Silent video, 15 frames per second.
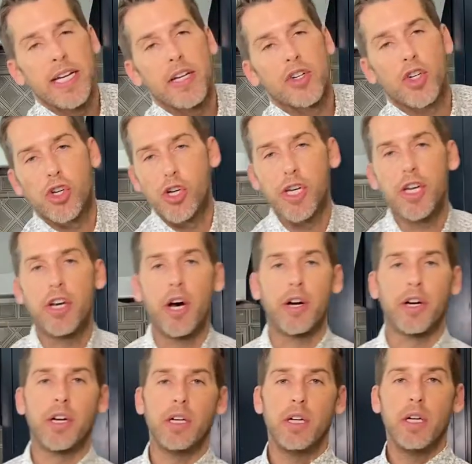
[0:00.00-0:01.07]
inch cookie
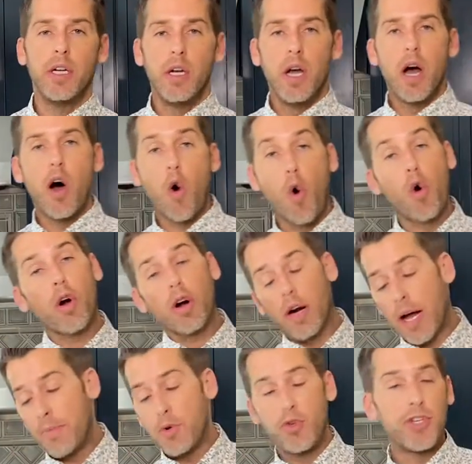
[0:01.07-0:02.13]
cutter,
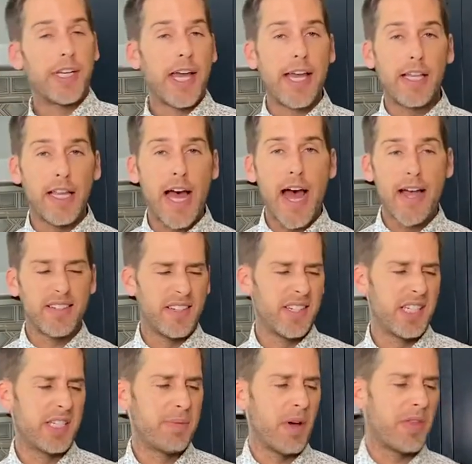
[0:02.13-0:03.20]
or I'm using a glass,
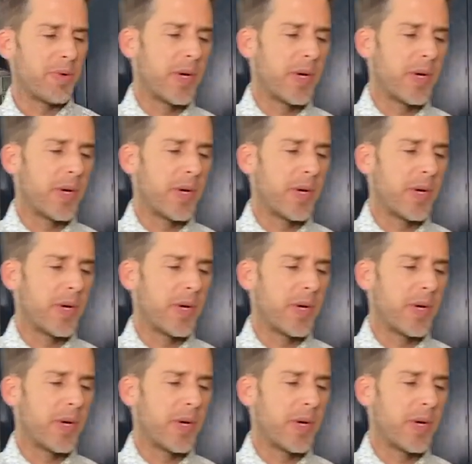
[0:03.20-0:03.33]
this is about